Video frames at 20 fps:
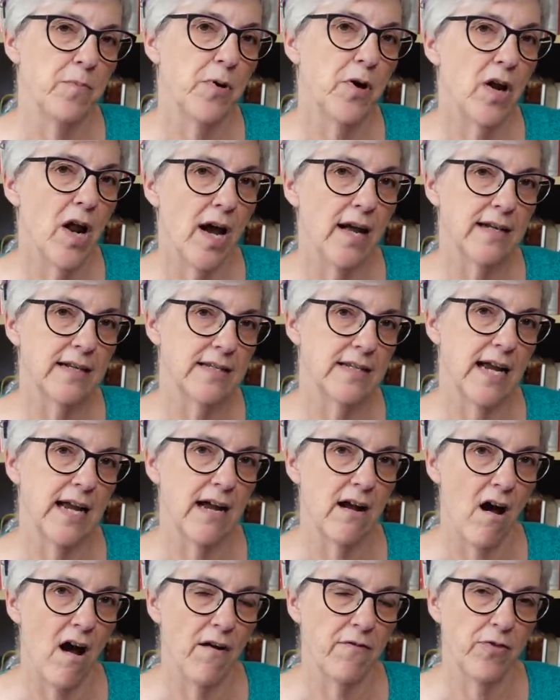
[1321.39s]
put on and
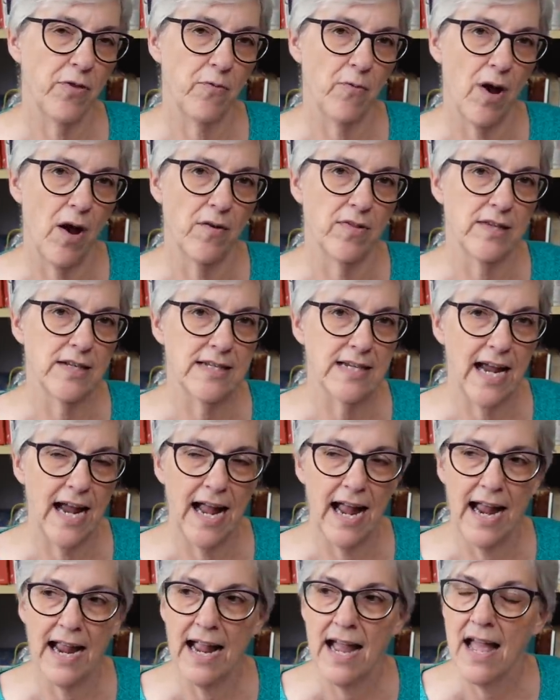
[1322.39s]
take off throughout the
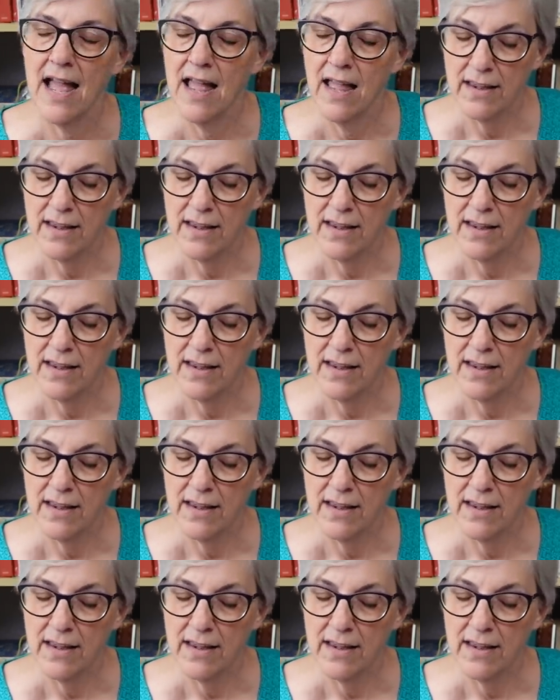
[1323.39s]
day.